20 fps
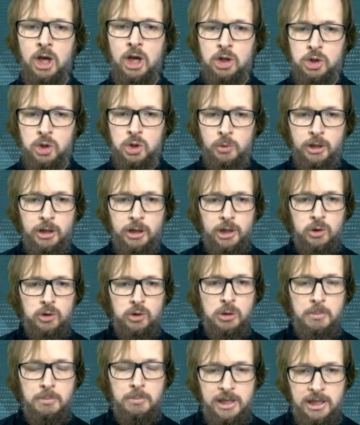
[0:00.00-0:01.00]
So we're going to use
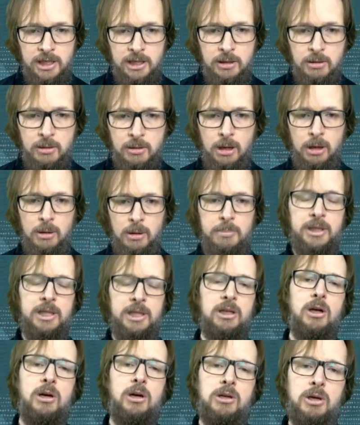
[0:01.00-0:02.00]
the
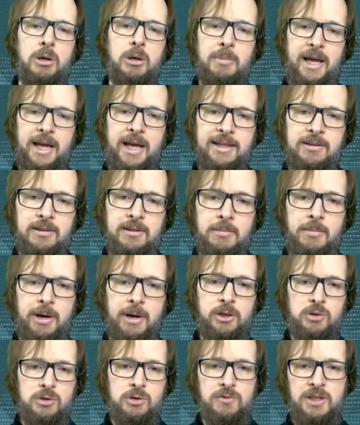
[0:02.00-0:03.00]
binlog command,
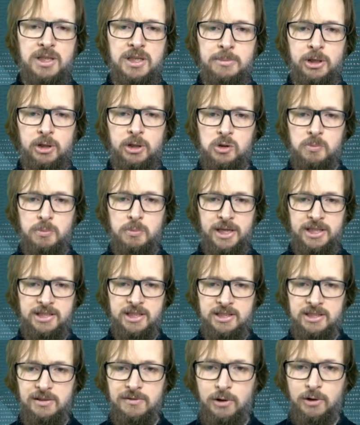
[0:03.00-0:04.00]
-v,
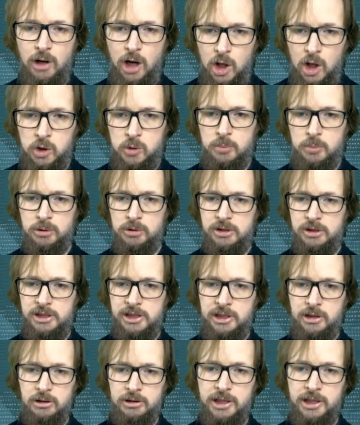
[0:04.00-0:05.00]
-b64 output
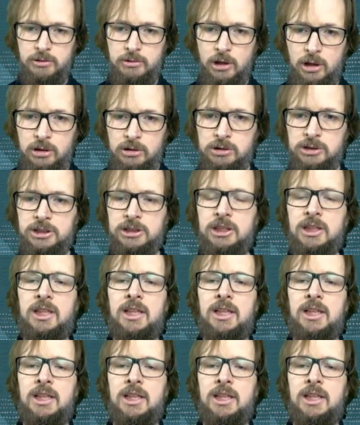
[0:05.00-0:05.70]
decoding rows,